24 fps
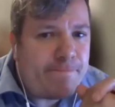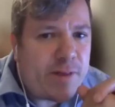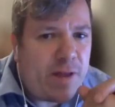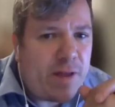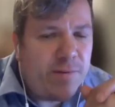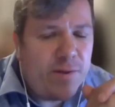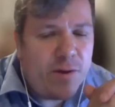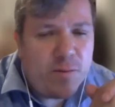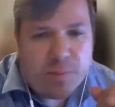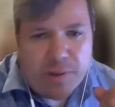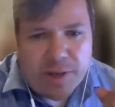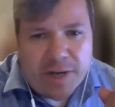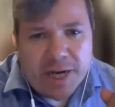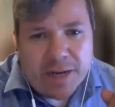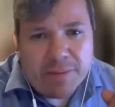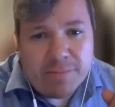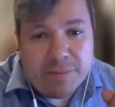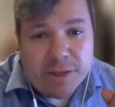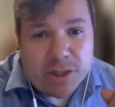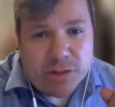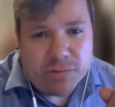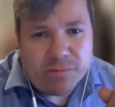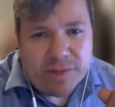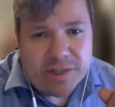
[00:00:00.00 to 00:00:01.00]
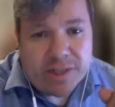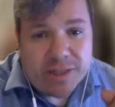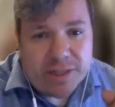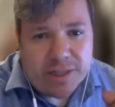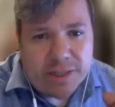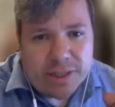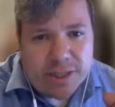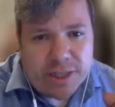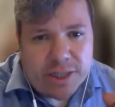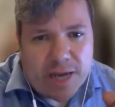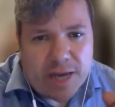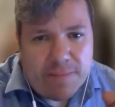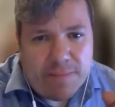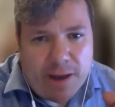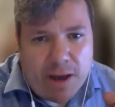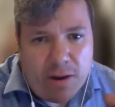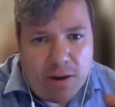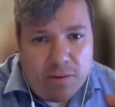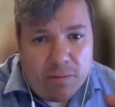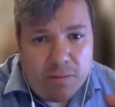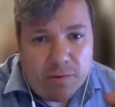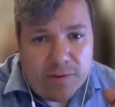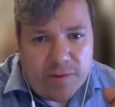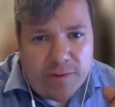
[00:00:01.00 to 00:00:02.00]
the Planning Commission recently just came
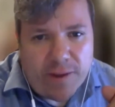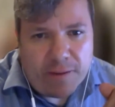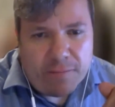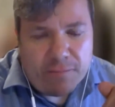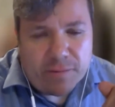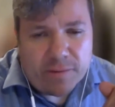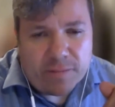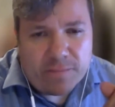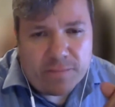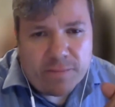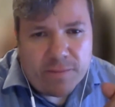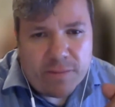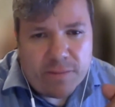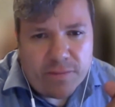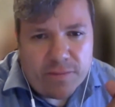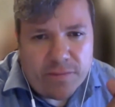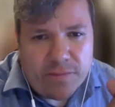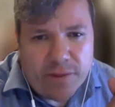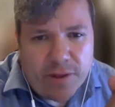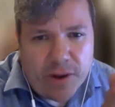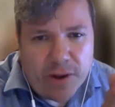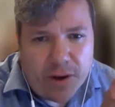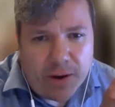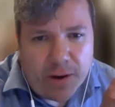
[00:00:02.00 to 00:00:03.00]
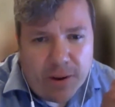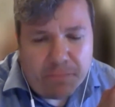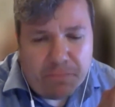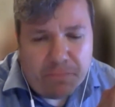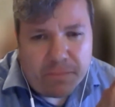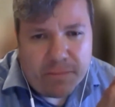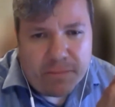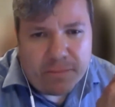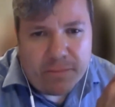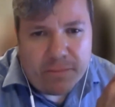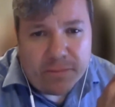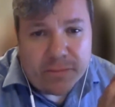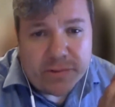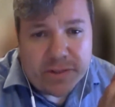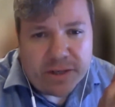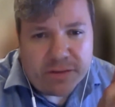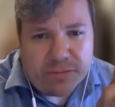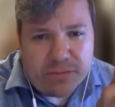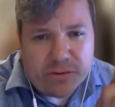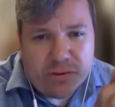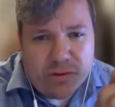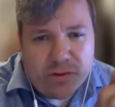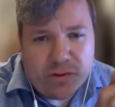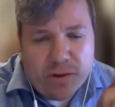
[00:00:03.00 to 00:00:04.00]
out with their
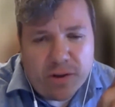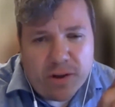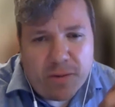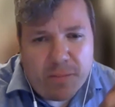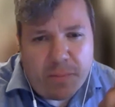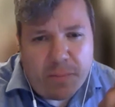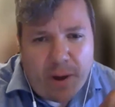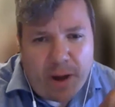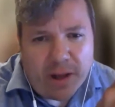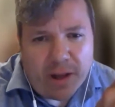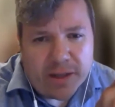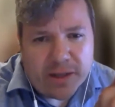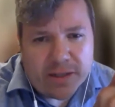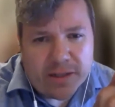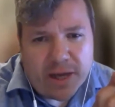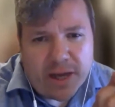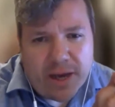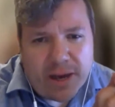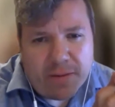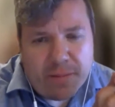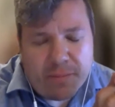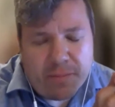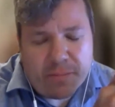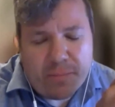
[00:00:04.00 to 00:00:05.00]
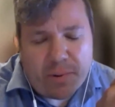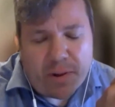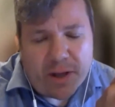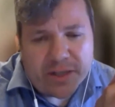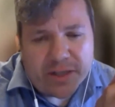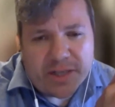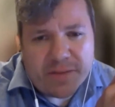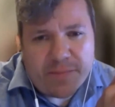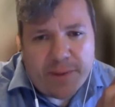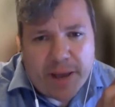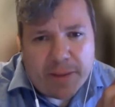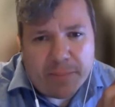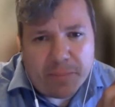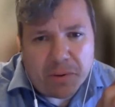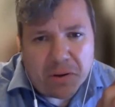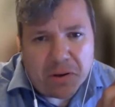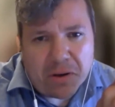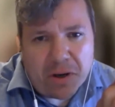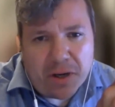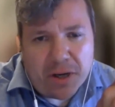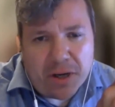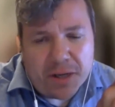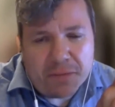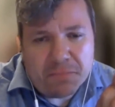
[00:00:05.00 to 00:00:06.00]
a policy
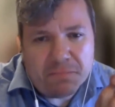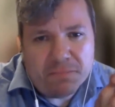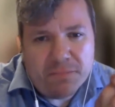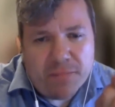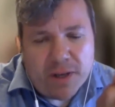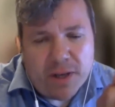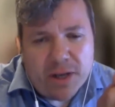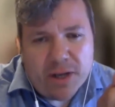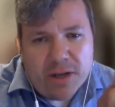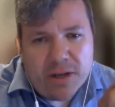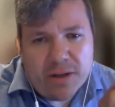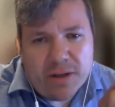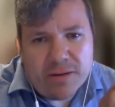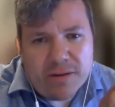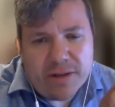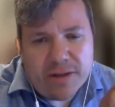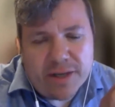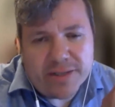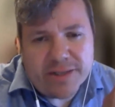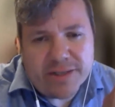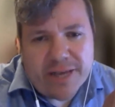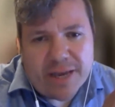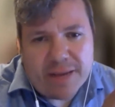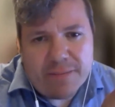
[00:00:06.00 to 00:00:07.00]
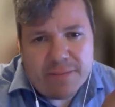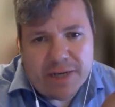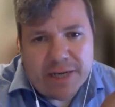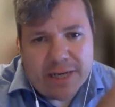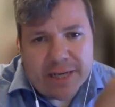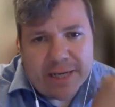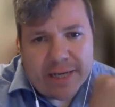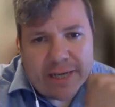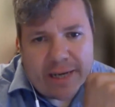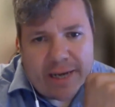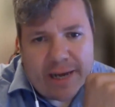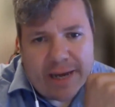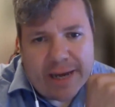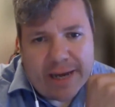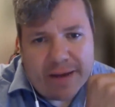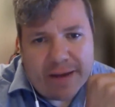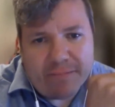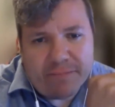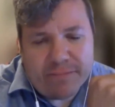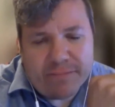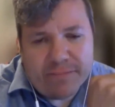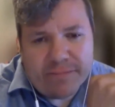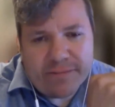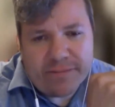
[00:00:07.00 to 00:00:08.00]
paper on examining
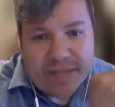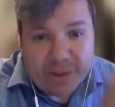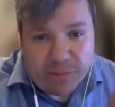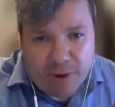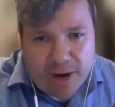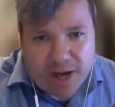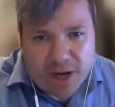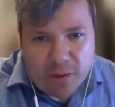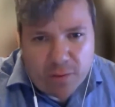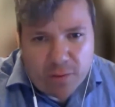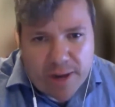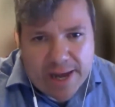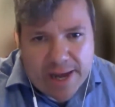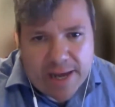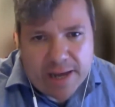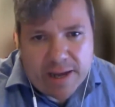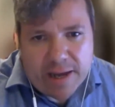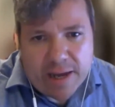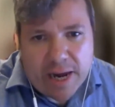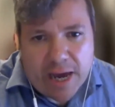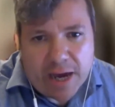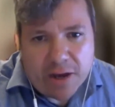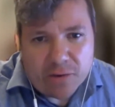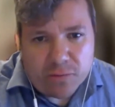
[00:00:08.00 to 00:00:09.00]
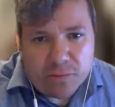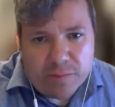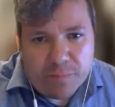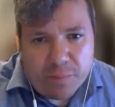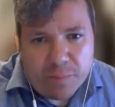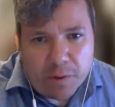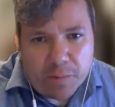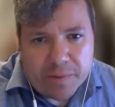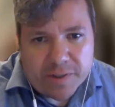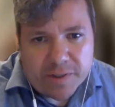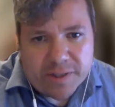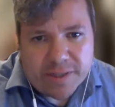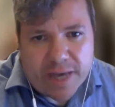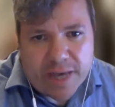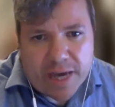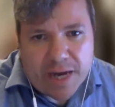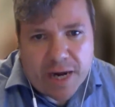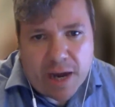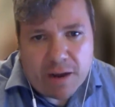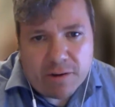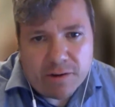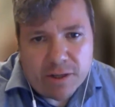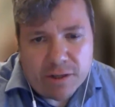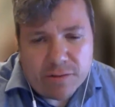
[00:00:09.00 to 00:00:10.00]
city right of way and how to repurpose that
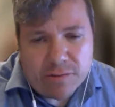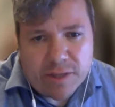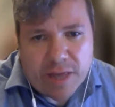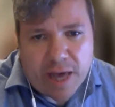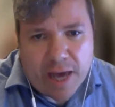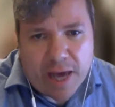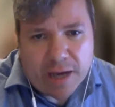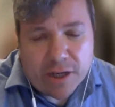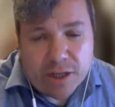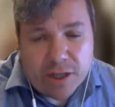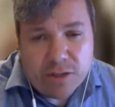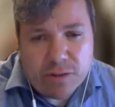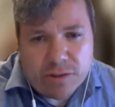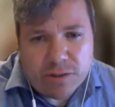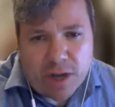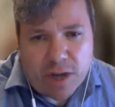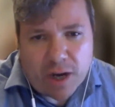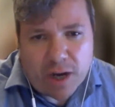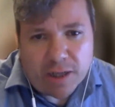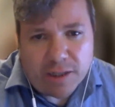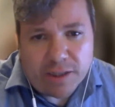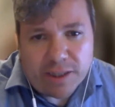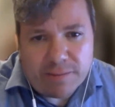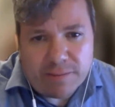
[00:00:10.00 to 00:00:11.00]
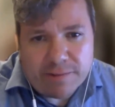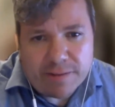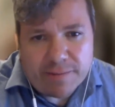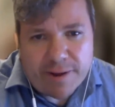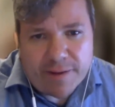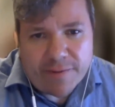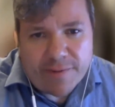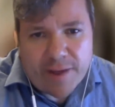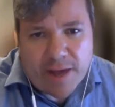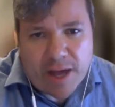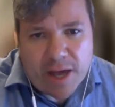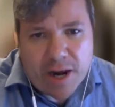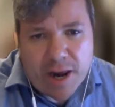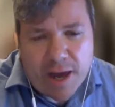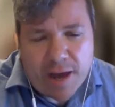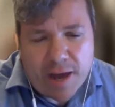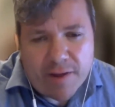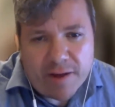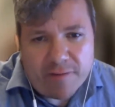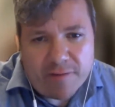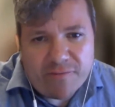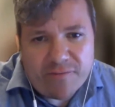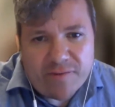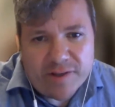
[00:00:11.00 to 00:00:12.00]
and how to use that. Could you talk a little bit about that and how
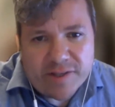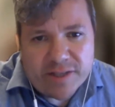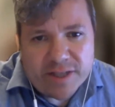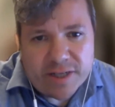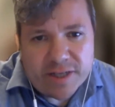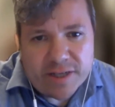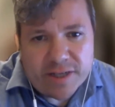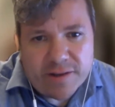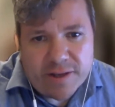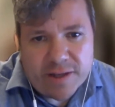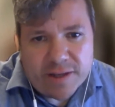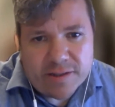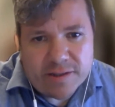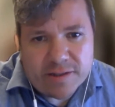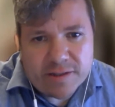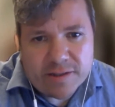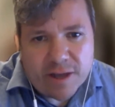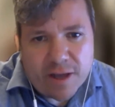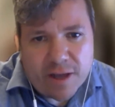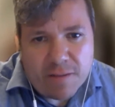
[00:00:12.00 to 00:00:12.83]
that fits into this?